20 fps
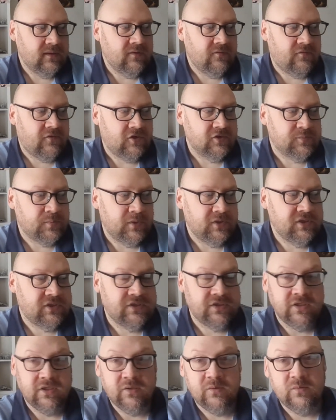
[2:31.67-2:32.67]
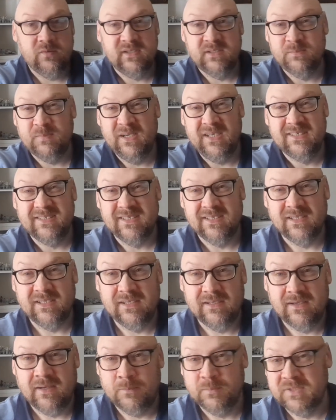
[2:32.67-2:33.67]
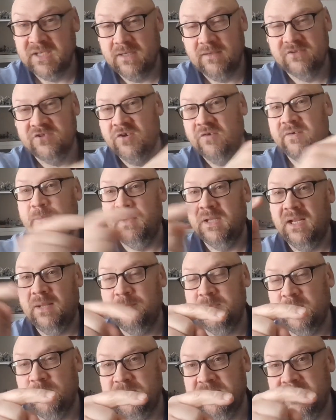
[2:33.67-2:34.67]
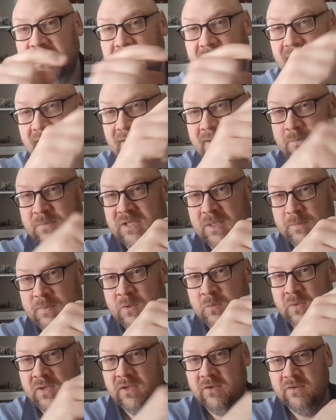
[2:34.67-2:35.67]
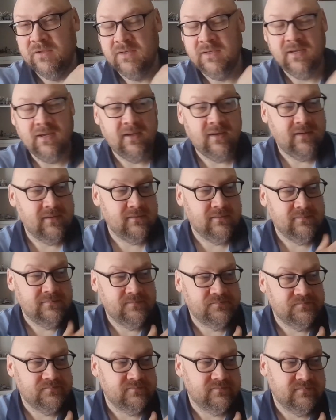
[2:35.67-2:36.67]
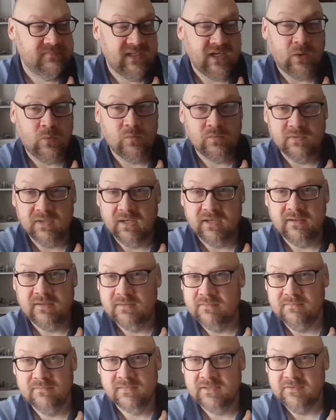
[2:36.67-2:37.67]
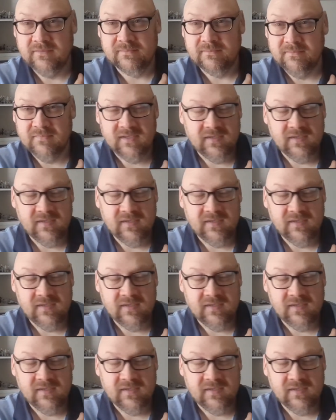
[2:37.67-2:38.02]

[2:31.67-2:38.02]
Force point 2 is basically, sorry, my laptop's there. I'm tapping away on the down key to